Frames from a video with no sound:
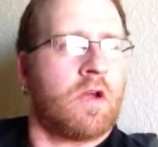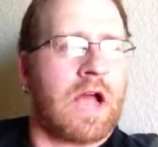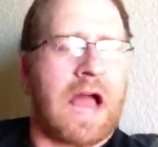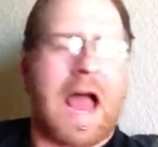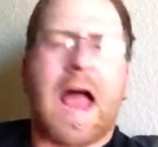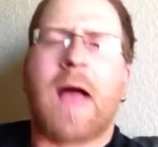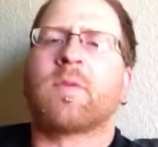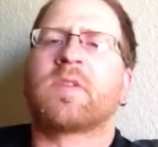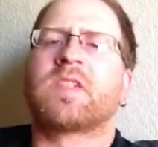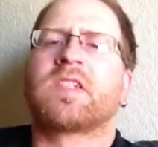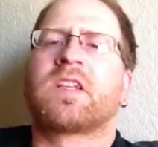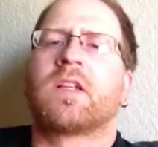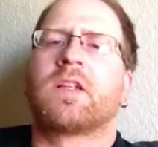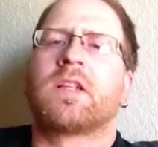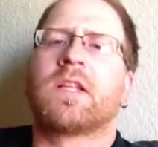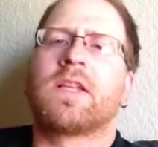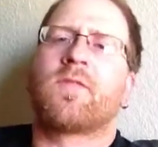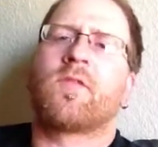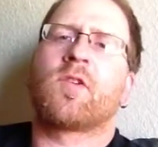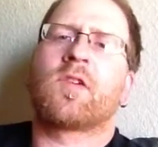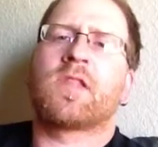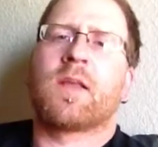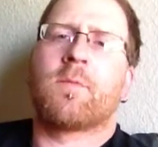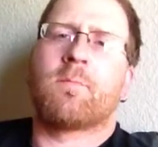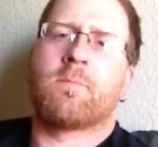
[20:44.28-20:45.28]
I was
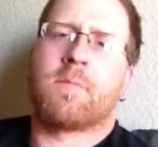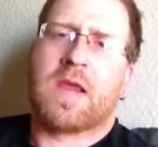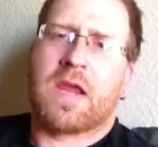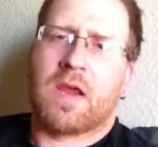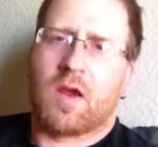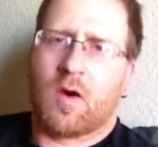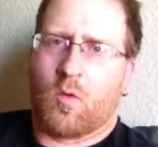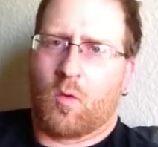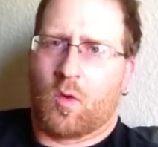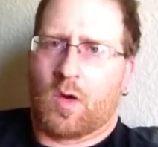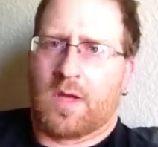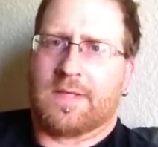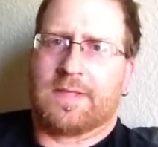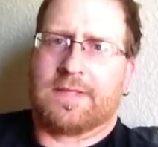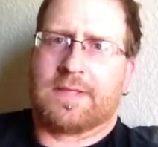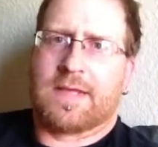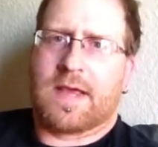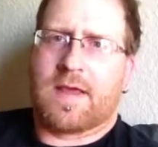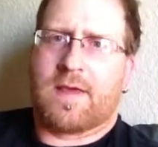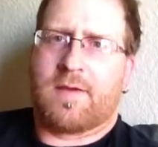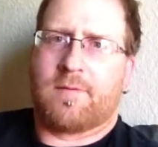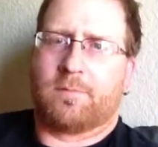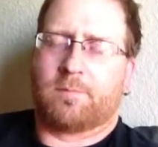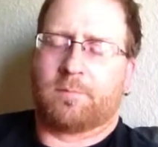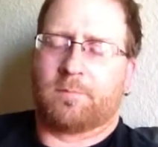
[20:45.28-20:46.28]
delivering the mail one
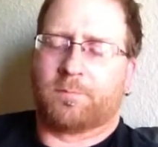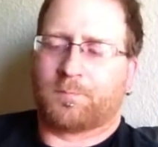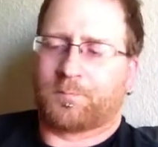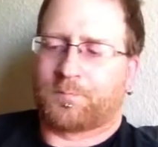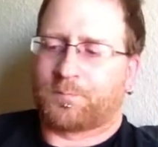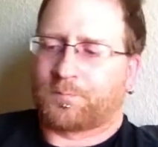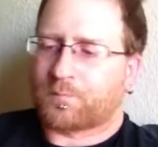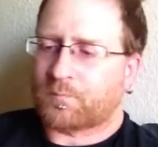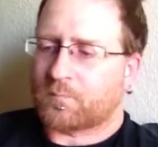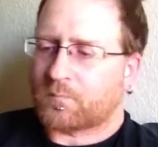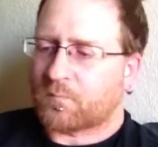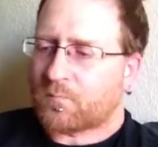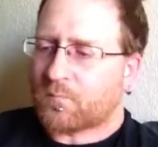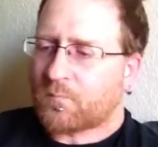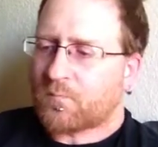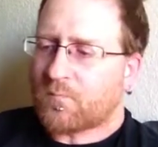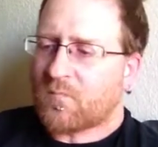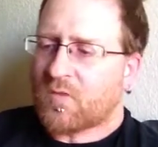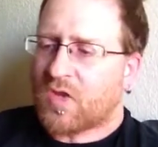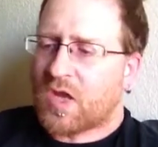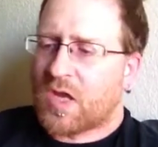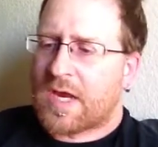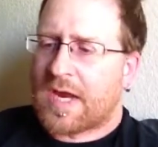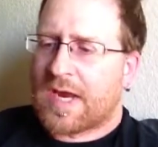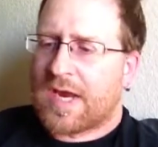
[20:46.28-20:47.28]
day.
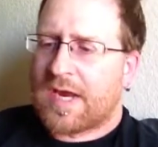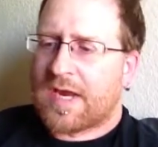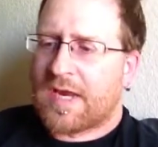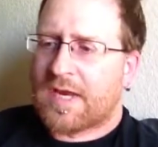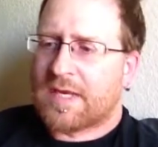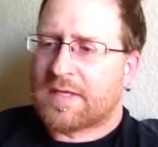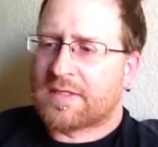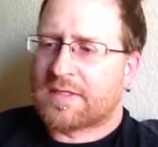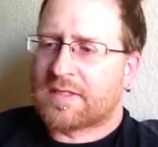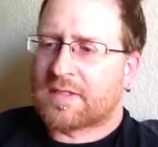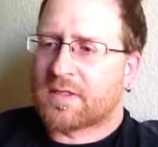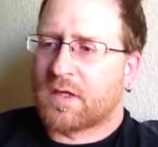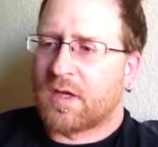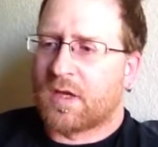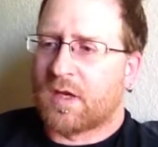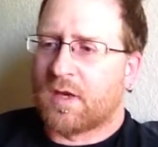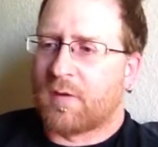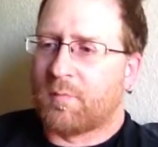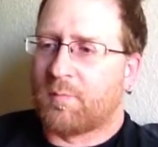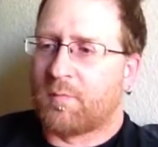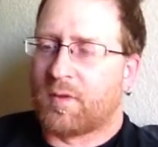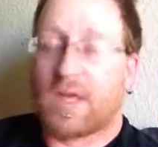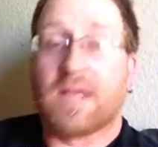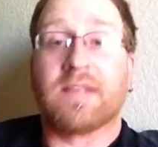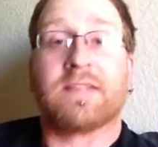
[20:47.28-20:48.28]
And
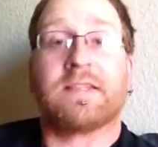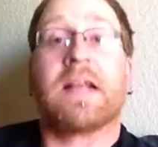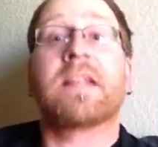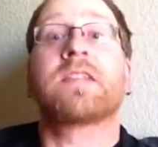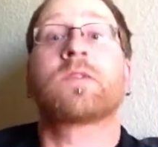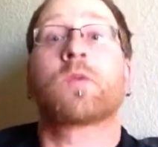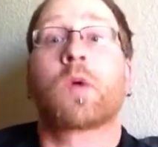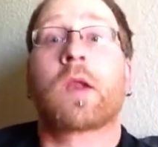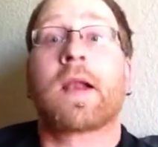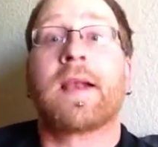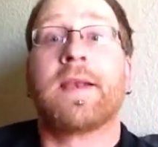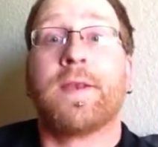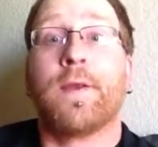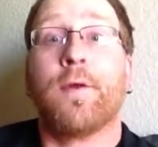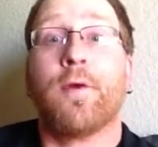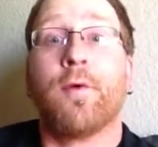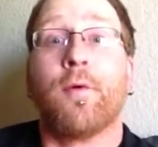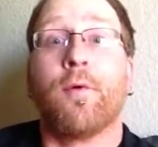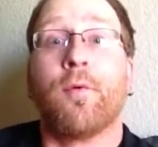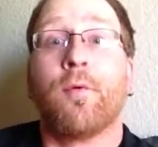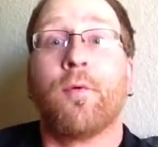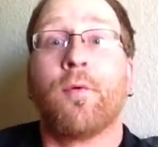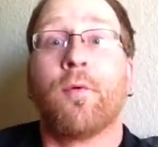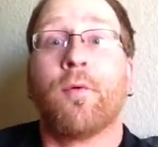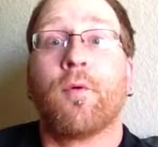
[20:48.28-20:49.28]
because that's what I
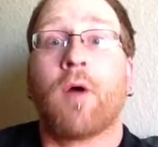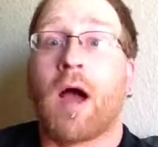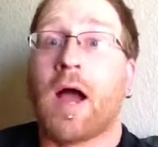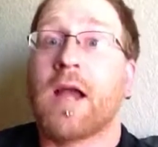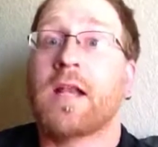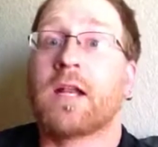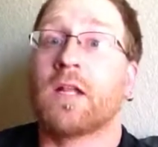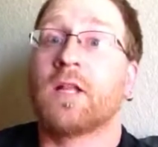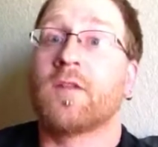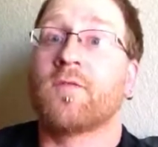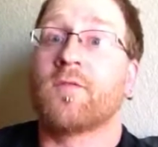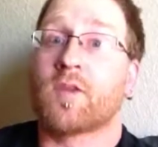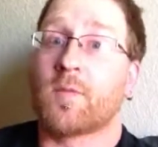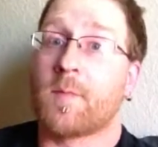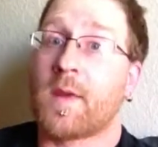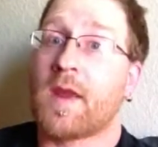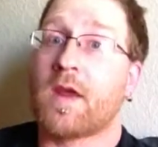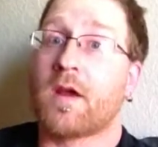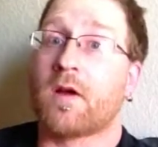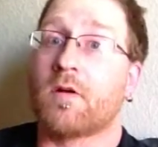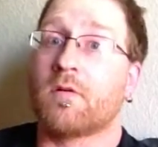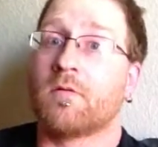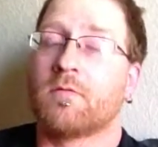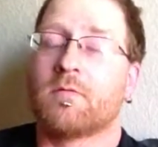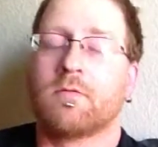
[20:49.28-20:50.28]
do. I deliver the
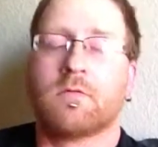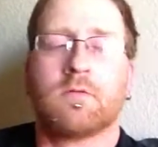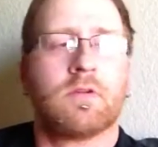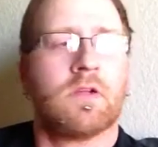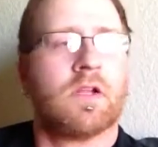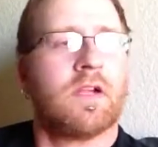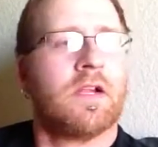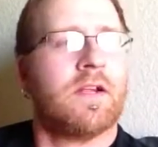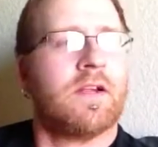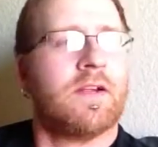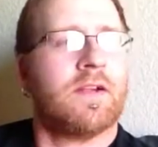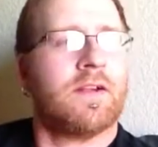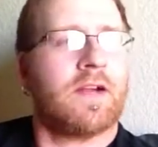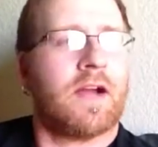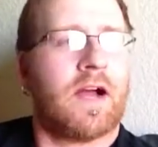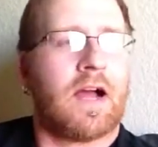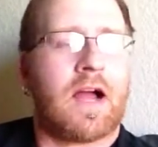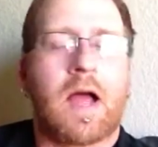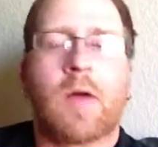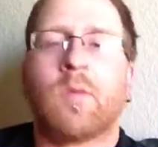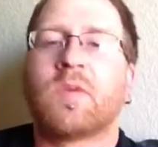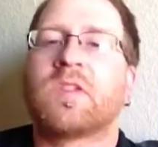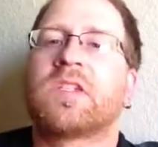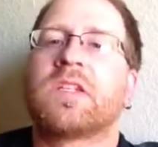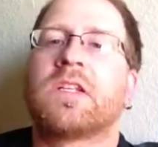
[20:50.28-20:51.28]
mail.
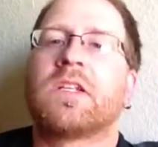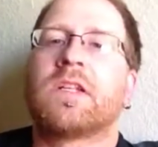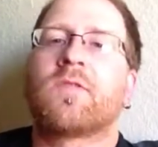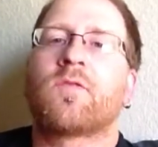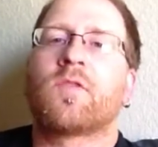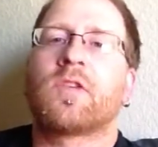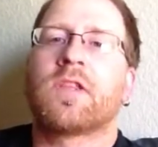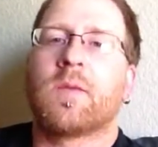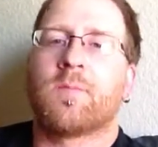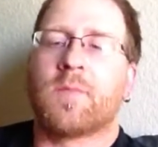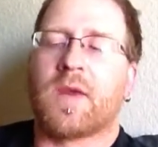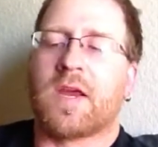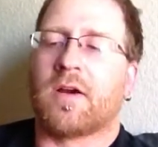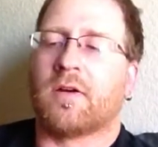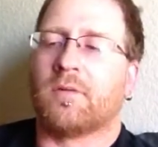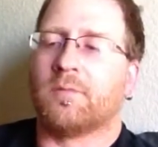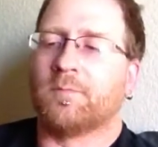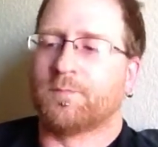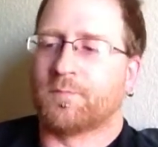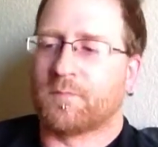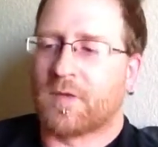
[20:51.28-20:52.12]
I was delivering the mail.